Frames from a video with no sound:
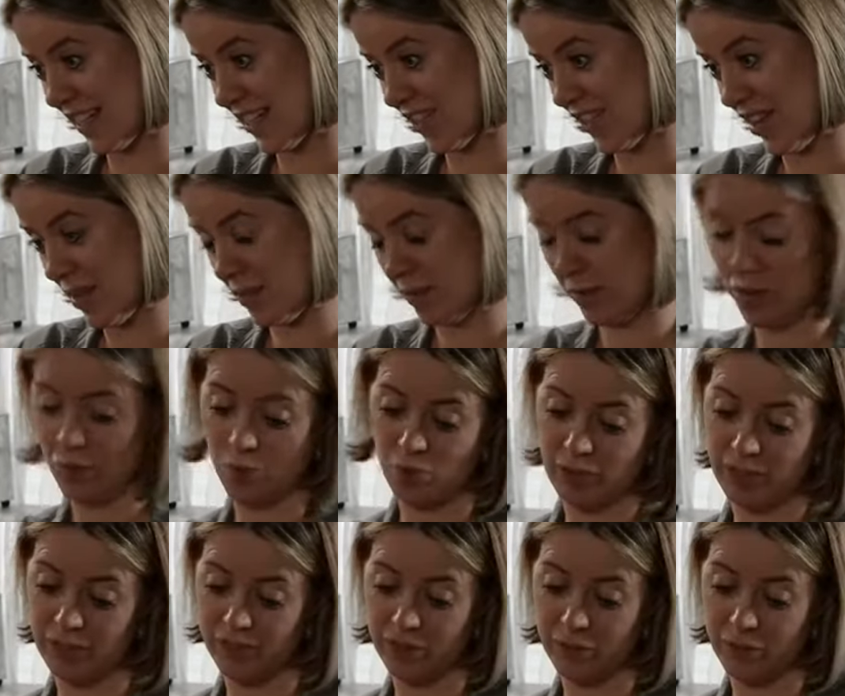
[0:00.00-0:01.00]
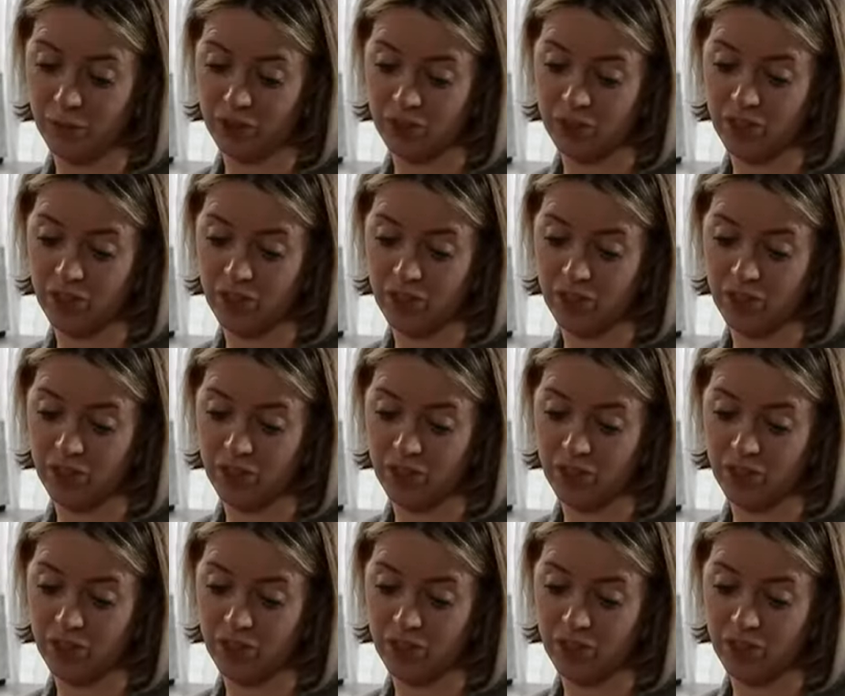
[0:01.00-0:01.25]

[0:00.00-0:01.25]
A rainbow one, if you must